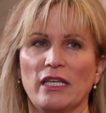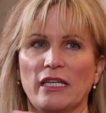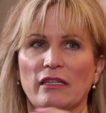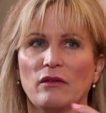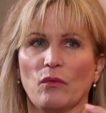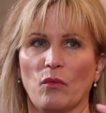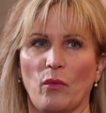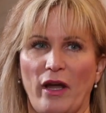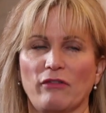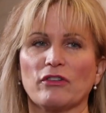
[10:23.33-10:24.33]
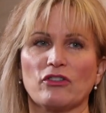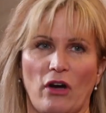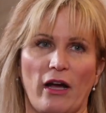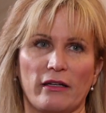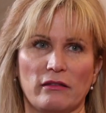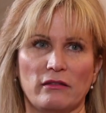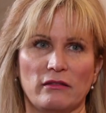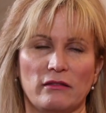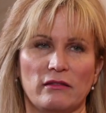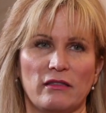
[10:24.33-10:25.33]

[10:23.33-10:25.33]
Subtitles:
in a way for trial.